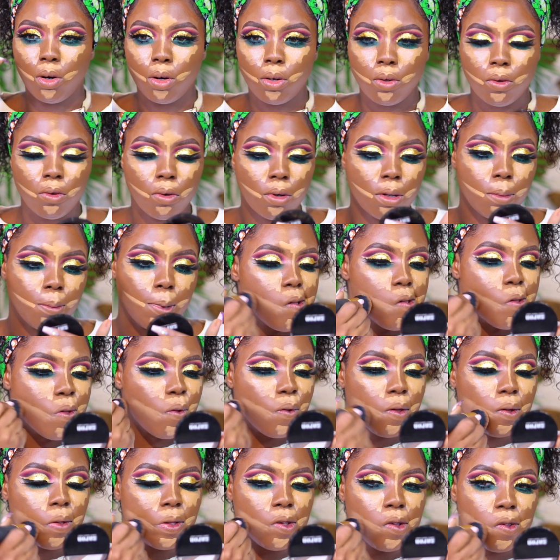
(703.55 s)
contour and my
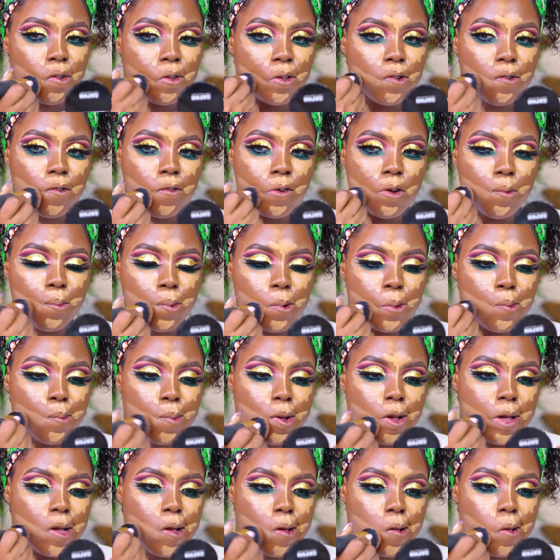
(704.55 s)
highlight.
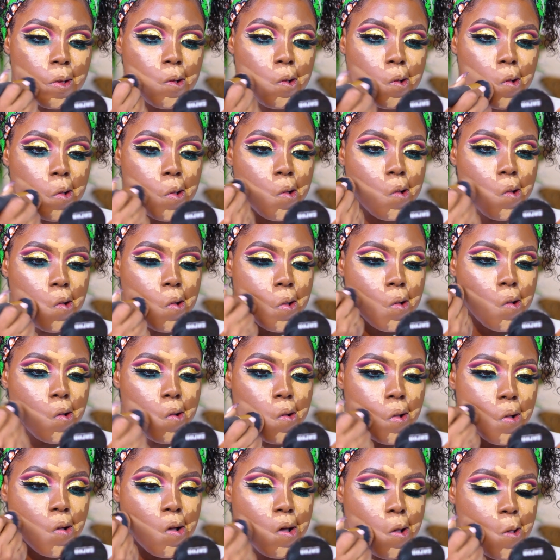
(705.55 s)
Just going to go ahead and
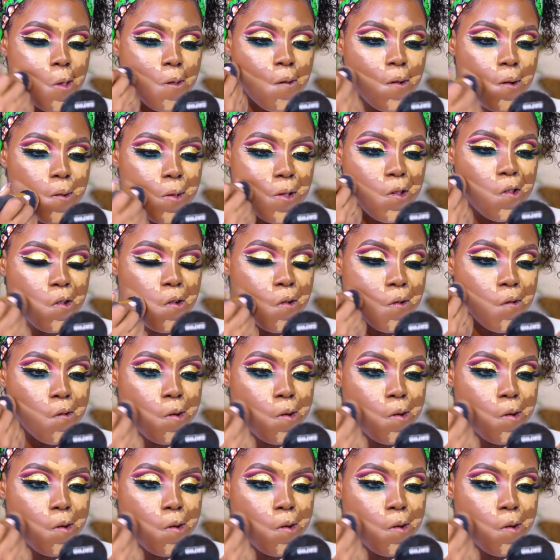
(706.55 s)
blend it out.